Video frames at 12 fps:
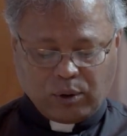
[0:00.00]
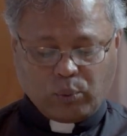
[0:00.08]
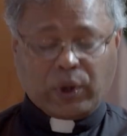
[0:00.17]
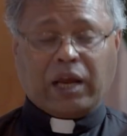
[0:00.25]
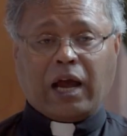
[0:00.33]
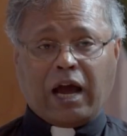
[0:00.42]

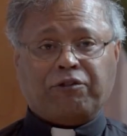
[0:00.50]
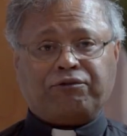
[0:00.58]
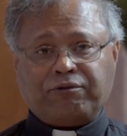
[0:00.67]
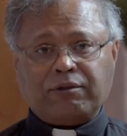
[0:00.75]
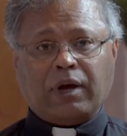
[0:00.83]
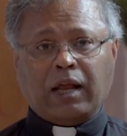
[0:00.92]
We have
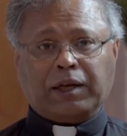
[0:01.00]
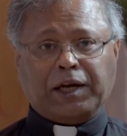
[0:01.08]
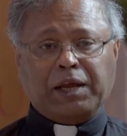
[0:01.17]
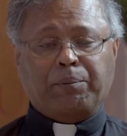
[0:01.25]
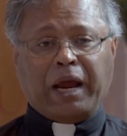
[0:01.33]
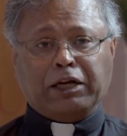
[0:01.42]

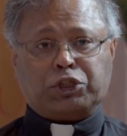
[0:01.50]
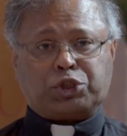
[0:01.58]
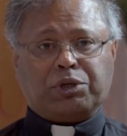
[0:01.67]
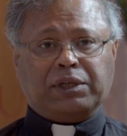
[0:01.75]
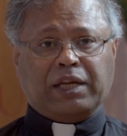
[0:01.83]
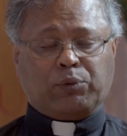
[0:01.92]
already made
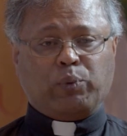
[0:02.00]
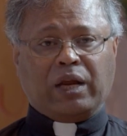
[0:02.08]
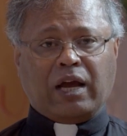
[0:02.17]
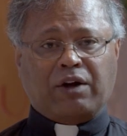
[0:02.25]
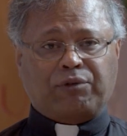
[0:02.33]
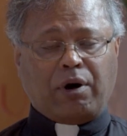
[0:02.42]
sure that we
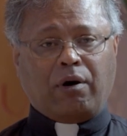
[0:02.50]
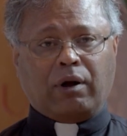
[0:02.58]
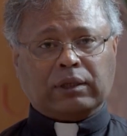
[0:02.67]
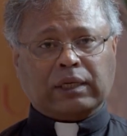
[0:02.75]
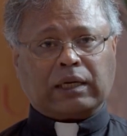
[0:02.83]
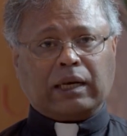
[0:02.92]
have all
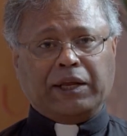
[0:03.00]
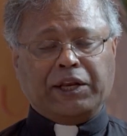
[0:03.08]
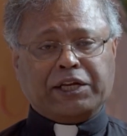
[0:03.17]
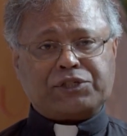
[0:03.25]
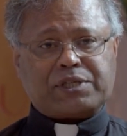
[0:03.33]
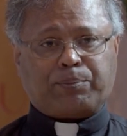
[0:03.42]
the
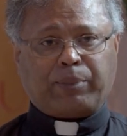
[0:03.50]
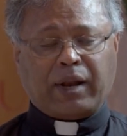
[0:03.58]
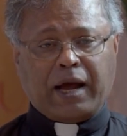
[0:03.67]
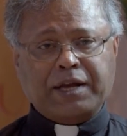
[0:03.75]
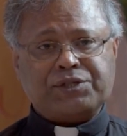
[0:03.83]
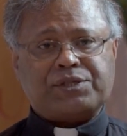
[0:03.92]
cleaning
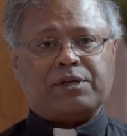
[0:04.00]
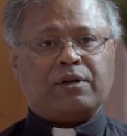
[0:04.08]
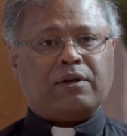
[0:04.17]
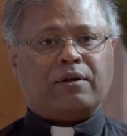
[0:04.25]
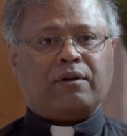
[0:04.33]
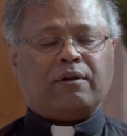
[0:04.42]
supplies,
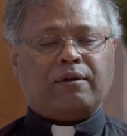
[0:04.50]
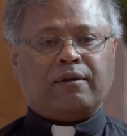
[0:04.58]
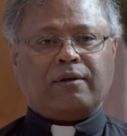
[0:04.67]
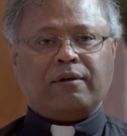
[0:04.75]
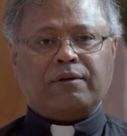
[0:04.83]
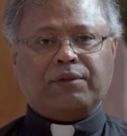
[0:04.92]

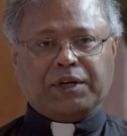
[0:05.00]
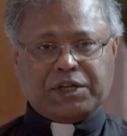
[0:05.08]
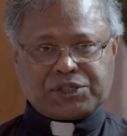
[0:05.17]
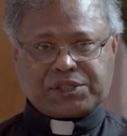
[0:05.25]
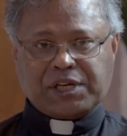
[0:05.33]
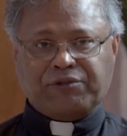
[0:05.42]
the
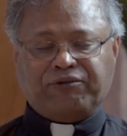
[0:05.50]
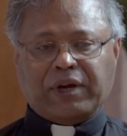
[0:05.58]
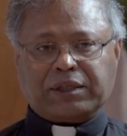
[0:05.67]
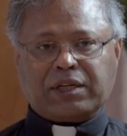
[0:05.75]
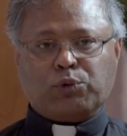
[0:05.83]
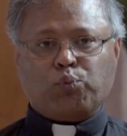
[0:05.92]

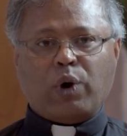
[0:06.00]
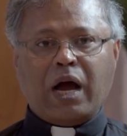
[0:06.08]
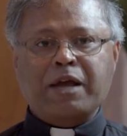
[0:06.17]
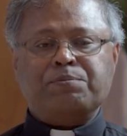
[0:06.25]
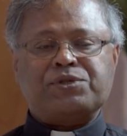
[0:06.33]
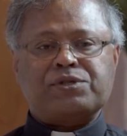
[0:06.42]
disinfectant
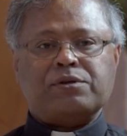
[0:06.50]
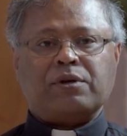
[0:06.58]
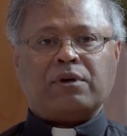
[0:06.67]
wipes,